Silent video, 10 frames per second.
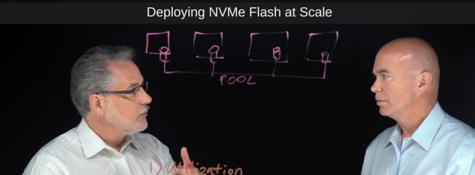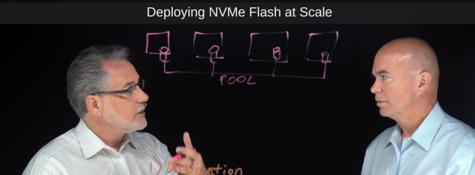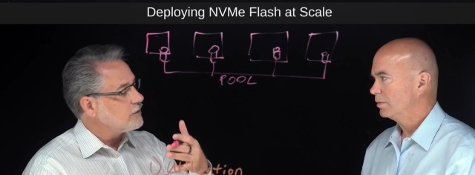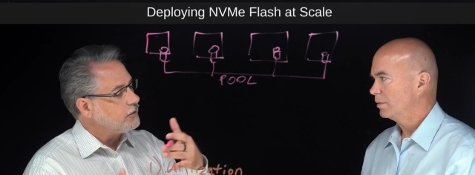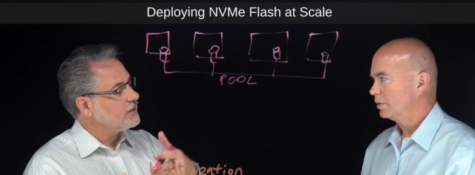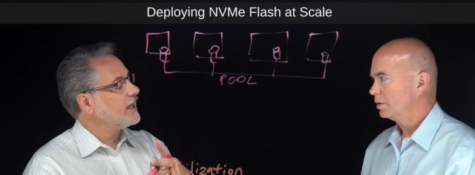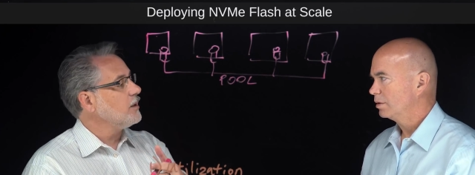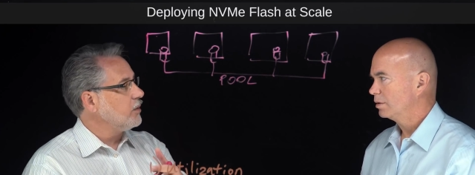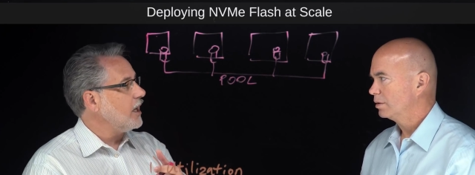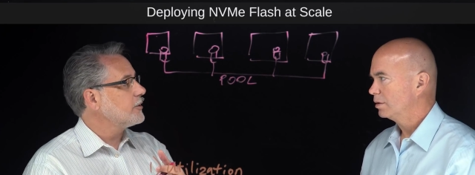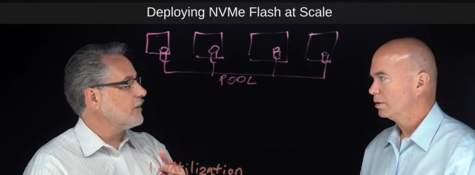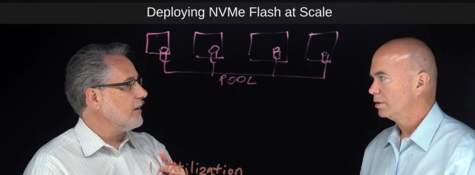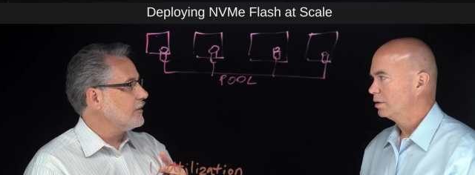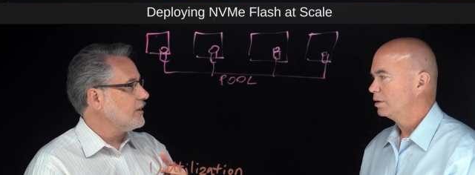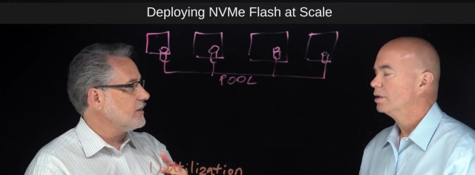Speaker 1: which looks like a block
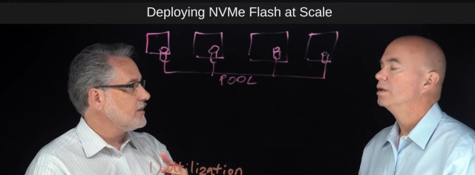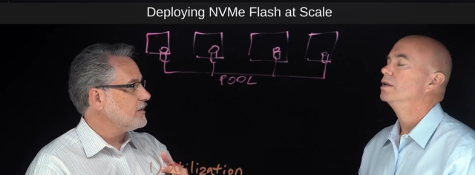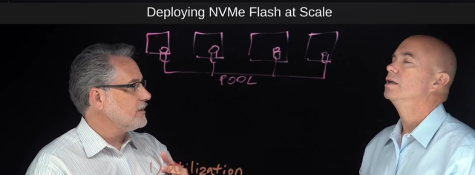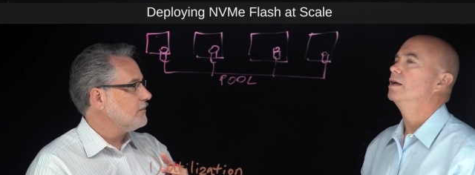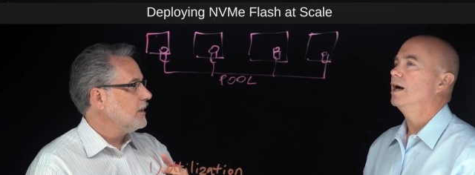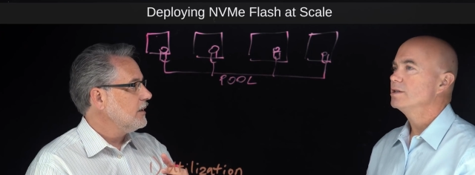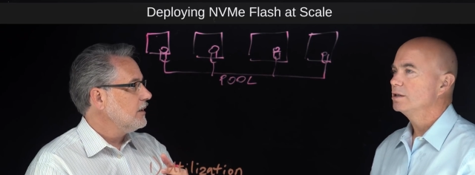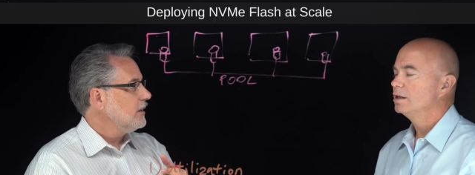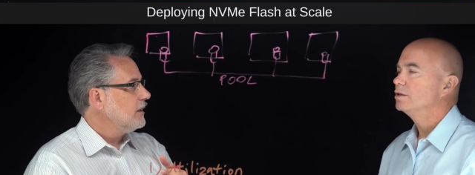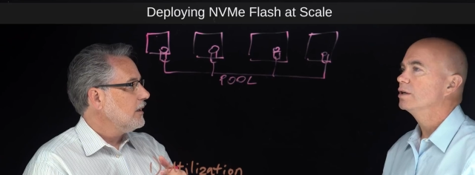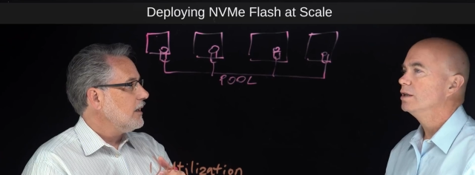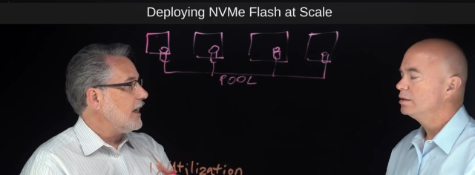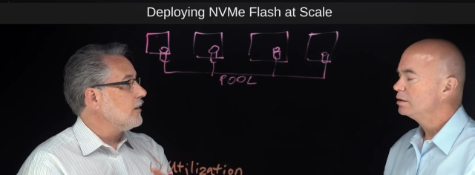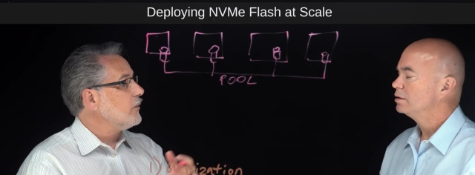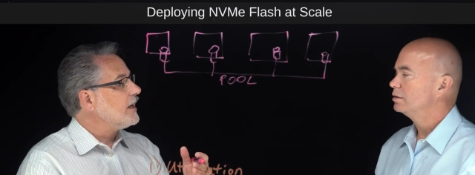driver to the system. Gotcha, okay.
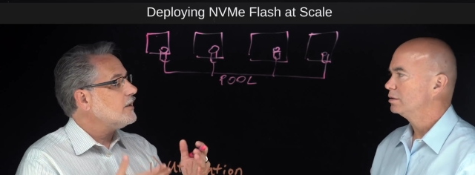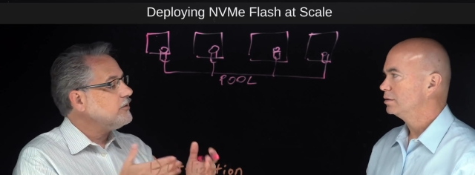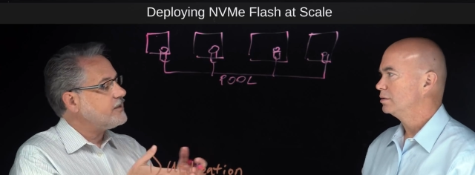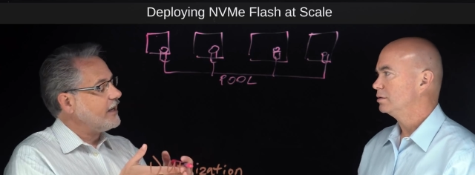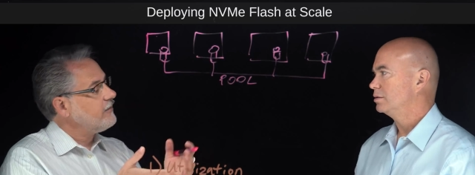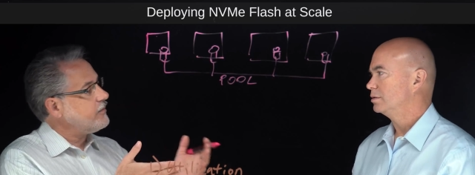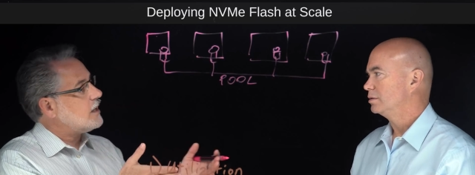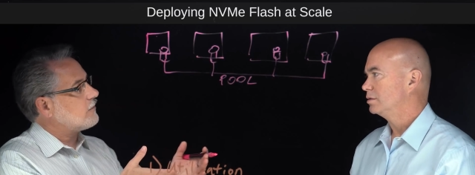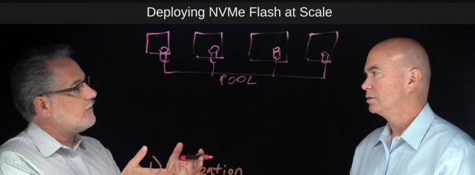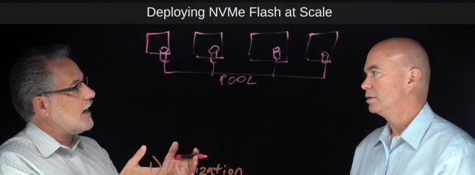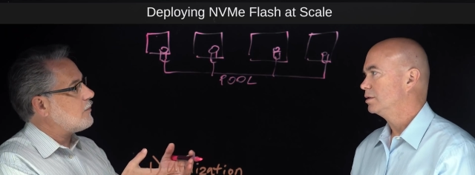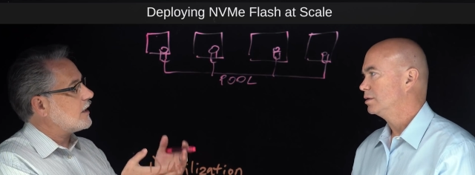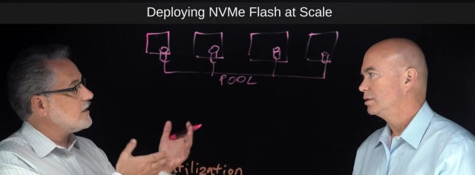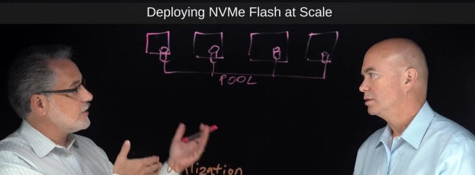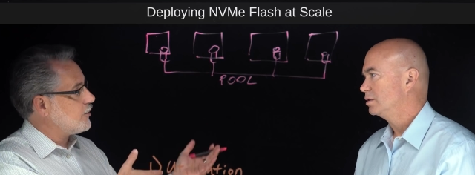And we can use NVMe over
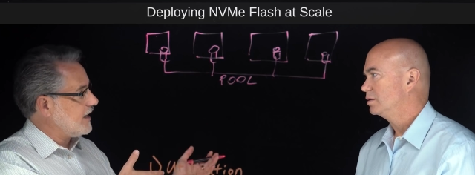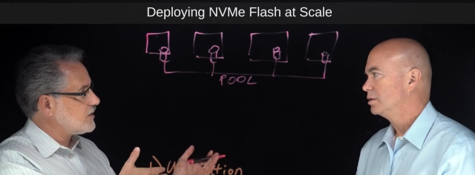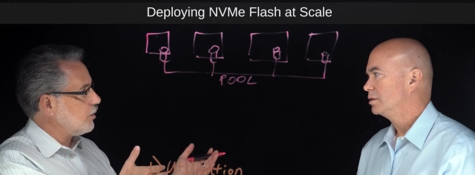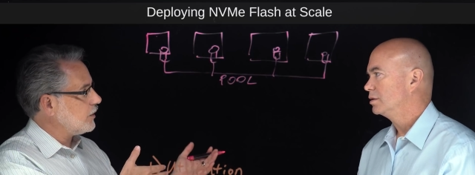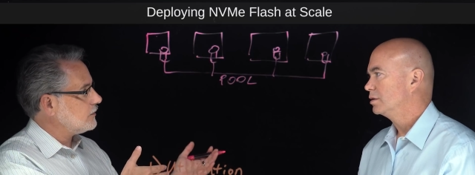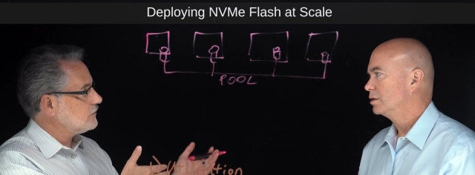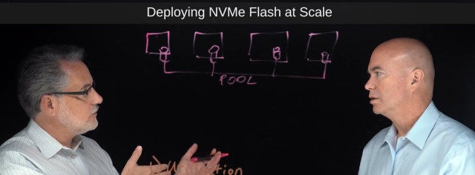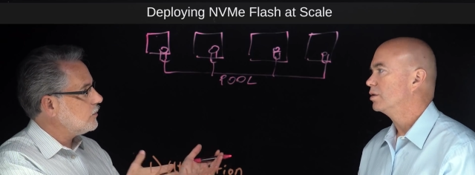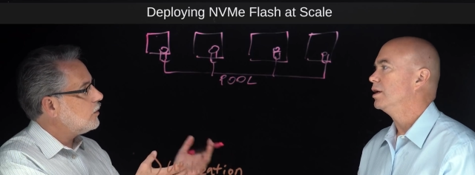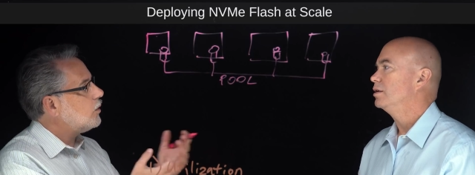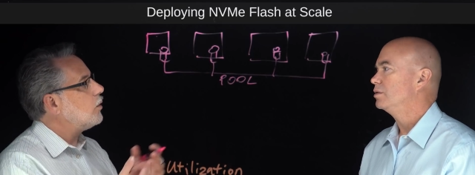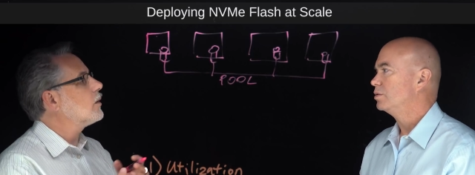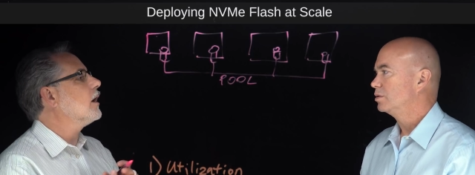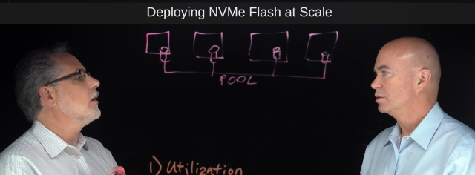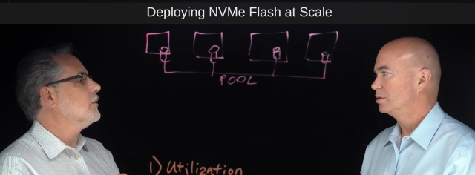fabric as a transport okay.
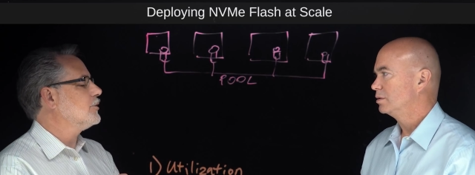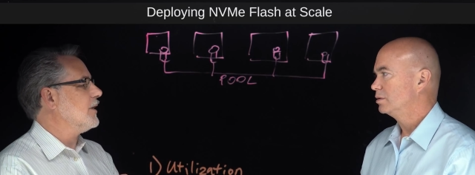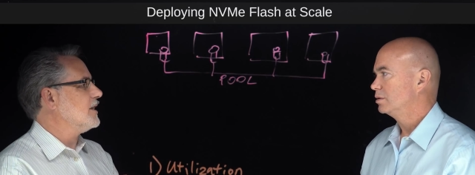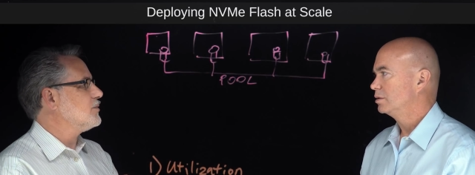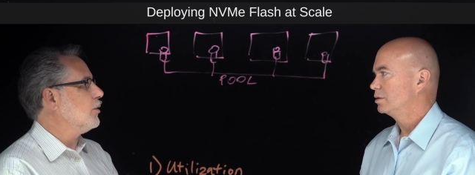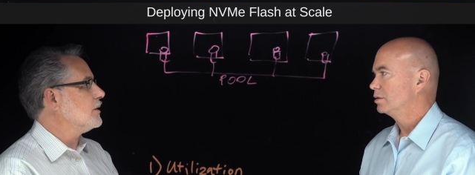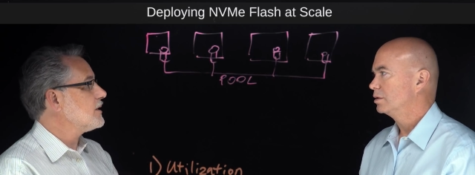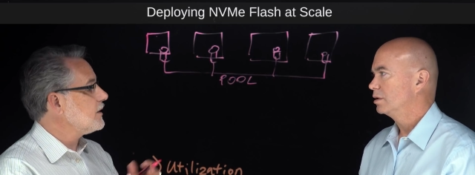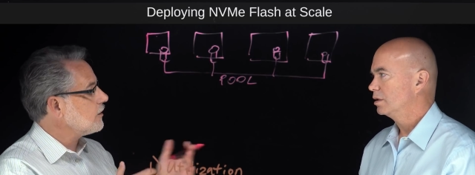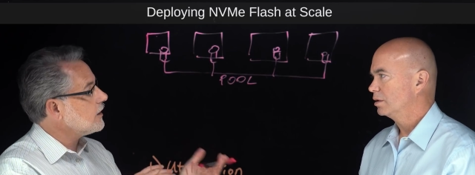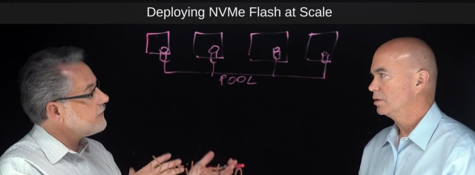or our own transports. And there are